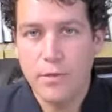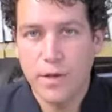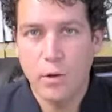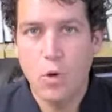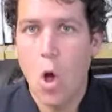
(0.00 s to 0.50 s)

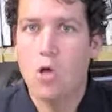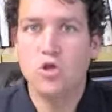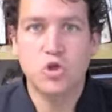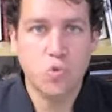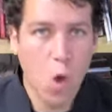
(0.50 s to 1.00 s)
they're all
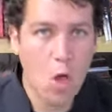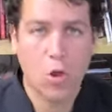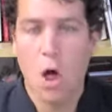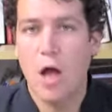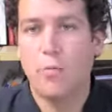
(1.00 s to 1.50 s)
trawl
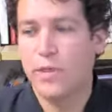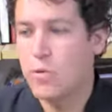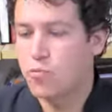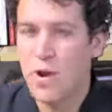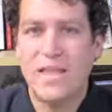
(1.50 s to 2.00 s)
caught, where
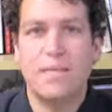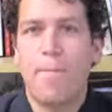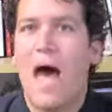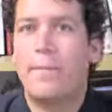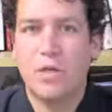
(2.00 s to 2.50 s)
they rake the
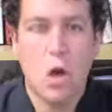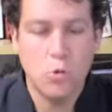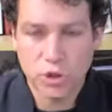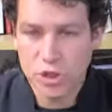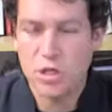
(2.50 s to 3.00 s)
bottom of the
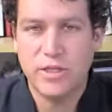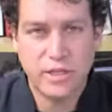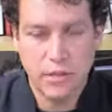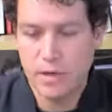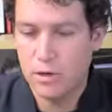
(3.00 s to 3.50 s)
ocean and
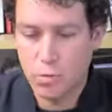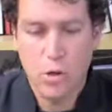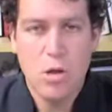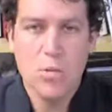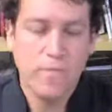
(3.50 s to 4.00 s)
then, you know,
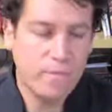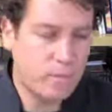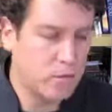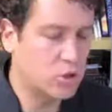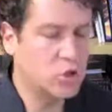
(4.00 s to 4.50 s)

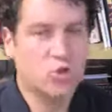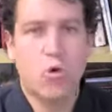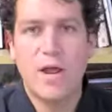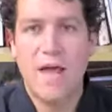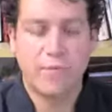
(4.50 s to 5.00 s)

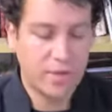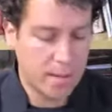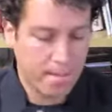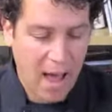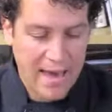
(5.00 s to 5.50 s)
destroy
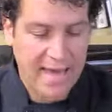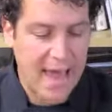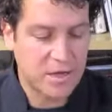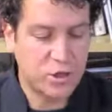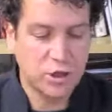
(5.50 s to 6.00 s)
everything,
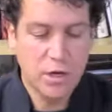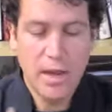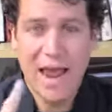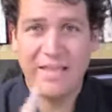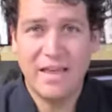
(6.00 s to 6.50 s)
bycatch,
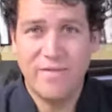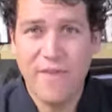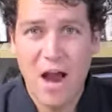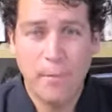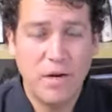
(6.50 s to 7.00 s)
and the
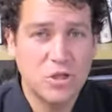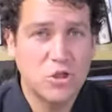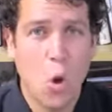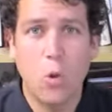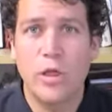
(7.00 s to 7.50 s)
environment is
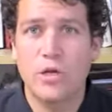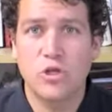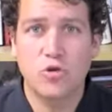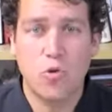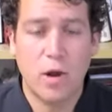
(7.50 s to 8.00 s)
totally
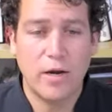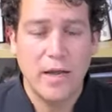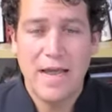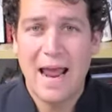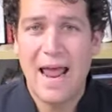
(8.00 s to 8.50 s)
destroyed,
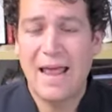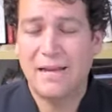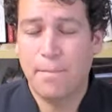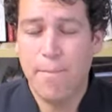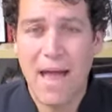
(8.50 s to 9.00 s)

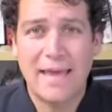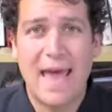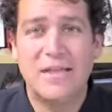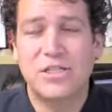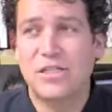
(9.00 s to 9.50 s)
and the
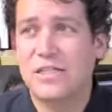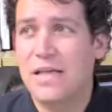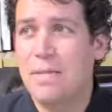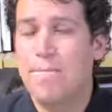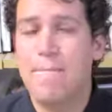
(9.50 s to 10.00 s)
bycatch is
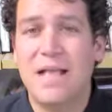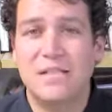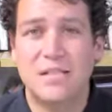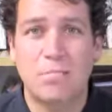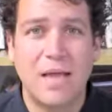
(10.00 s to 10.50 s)

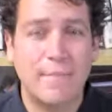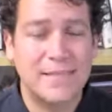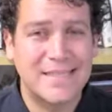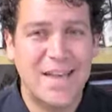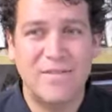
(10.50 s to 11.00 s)
immense,
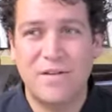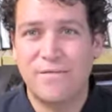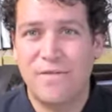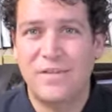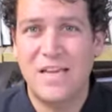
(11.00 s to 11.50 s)
sometimes 7 to
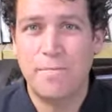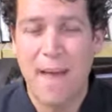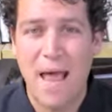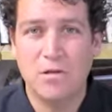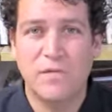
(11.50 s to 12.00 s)
15
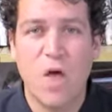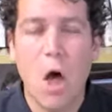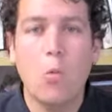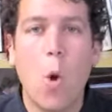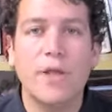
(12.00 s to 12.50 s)
pounds of
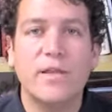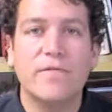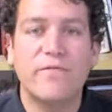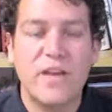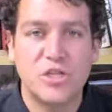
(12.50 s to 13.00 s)

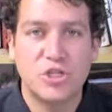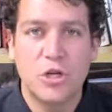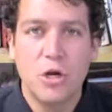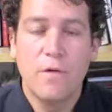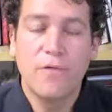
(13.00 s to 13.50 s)
unwanted fish
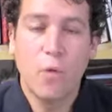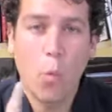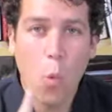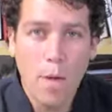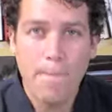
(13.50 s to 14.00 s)
for
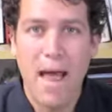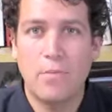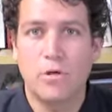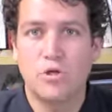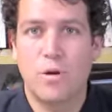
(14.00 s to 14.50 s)
one
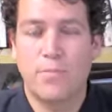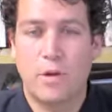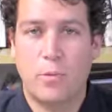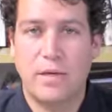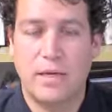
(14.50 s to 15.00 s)
pound of shrimp
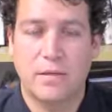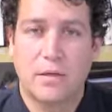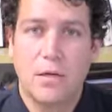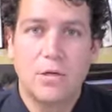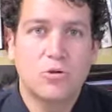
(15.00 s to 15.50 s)
that we eat.
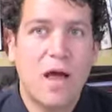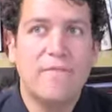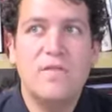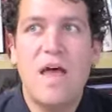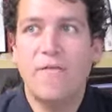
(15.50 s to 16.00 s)
So
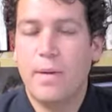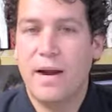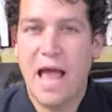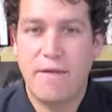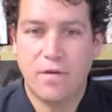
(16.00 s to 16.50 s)
I've never been
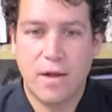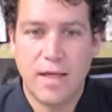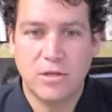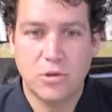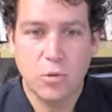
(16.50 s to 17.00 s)
an advocate of
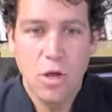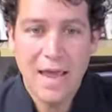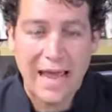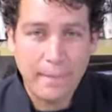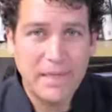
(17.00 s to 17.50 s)
that. So
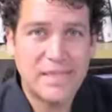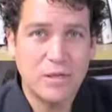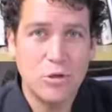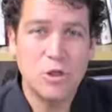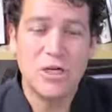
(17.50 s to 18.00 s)
ABC
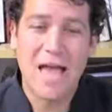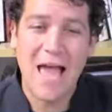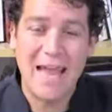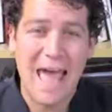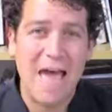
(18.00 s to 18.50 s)
News, you
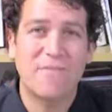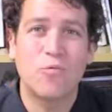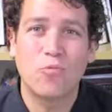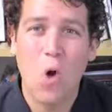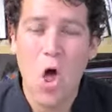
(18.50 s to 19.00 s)
kind of have it
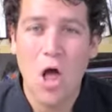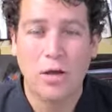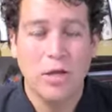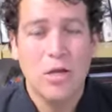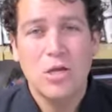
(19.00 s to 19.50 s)

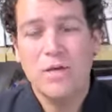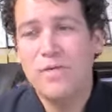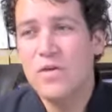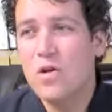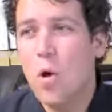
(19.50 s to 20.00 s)
wrong.
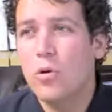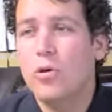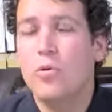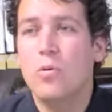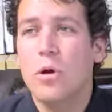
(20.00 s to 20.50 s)
If you go
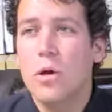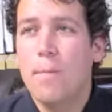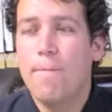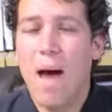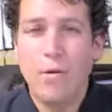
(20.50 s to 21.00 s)
to
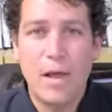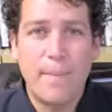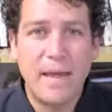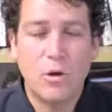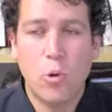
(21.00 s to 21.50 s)
Monterey
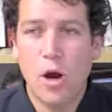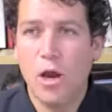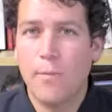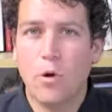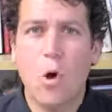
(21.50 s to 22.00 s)
Bay
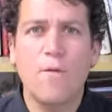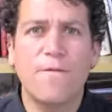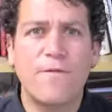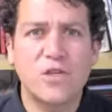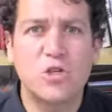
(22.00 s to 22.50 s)
Aquarium or go to
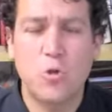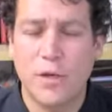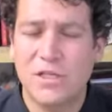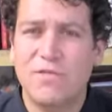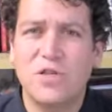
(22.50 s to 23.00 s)
Fish
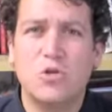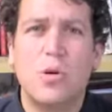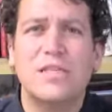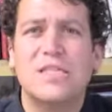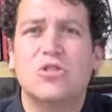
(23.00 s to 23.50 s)
Choice, Fish
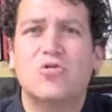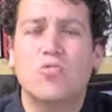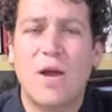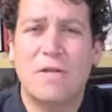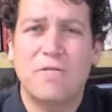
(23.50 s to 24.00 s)
Choice is
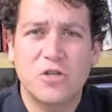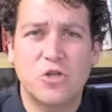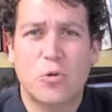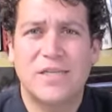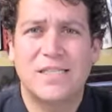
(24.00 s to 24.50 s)
great,
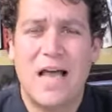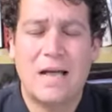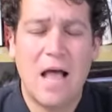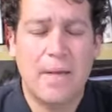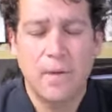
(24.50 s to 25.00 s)

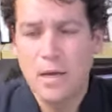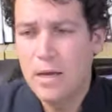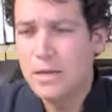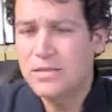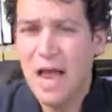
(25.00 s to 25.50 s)
fishchoice.com.
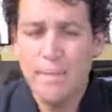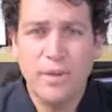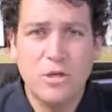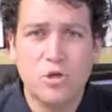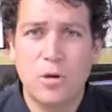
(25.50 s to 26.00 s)
Type
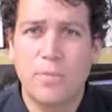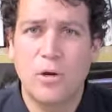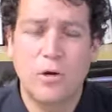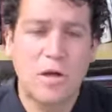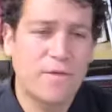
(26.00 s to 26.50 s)
in the shrimp
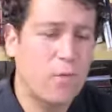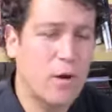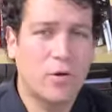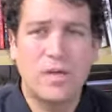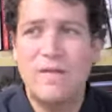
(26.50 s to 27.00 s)
you're looking
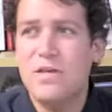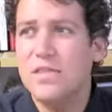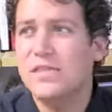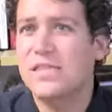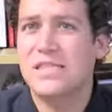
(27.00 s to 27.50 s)
for. It'll give you
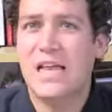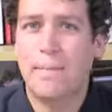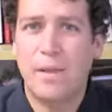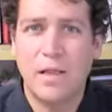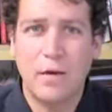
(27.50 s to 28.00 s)
the
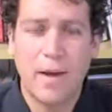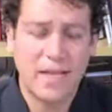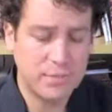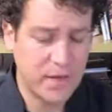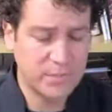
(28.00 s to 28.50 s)
sustainability
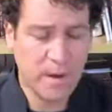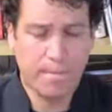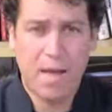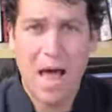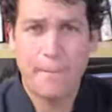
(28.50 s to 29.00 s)
ratings based on
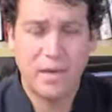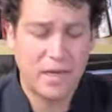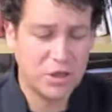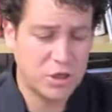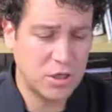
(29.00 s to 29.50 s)

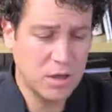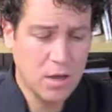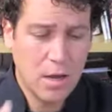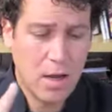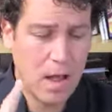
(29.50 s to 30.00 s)
population,
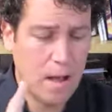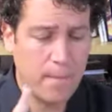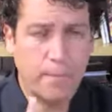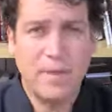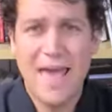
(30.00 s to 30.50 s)

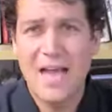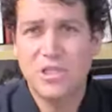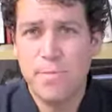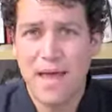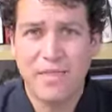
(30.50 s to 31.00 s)
um,
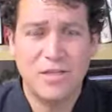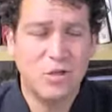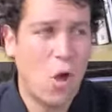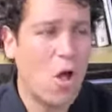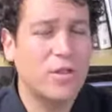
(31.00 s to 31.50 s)
catch
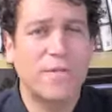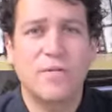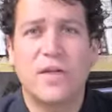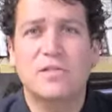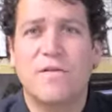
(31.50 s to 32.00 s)
methods, all
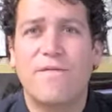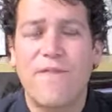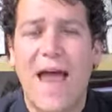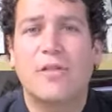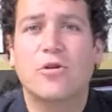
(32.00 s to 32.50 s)
different things are
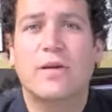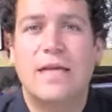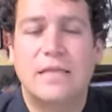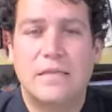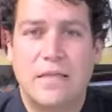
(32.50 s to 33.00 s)
factored
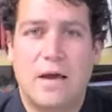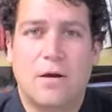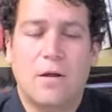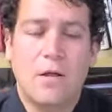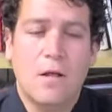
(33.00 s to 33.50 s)
into there.